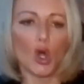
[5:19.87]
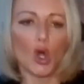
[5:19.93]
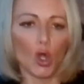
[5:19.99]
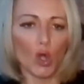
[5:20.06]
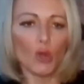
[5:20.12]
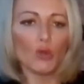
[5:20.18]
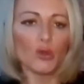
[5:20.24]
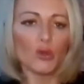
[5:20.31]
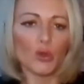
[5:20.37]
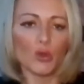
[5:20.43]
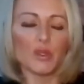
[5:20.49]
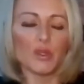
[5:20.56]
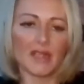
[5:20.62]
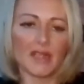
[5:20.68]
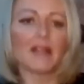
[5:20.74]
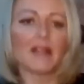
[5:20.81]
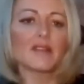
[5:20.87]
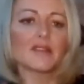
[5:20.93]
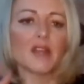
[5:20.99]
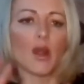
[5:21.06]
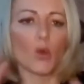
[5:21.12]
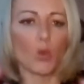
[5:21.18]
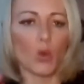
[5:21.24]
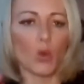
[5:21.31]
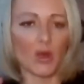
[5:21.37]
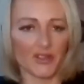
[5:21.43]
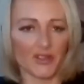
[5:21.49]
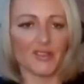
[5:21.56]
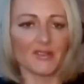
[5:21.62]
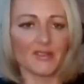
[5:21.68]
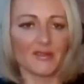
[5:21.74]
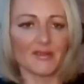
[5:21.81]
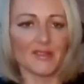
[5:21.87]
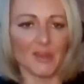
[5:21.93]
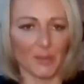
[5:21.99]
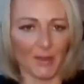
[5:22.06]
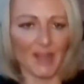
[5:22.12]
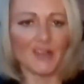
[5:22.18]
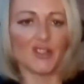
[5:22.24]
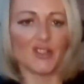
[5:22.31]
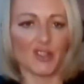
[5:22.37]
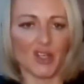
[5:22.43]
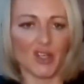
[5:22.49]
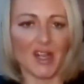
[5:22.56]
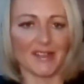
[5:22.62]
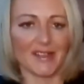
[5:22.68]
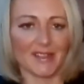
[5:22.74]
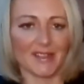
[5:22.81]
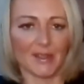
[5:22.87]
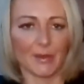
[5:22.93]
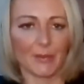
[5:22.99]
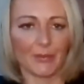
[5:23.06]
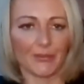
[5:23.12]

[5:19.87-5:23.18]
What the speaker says: all those things are worsened by stress.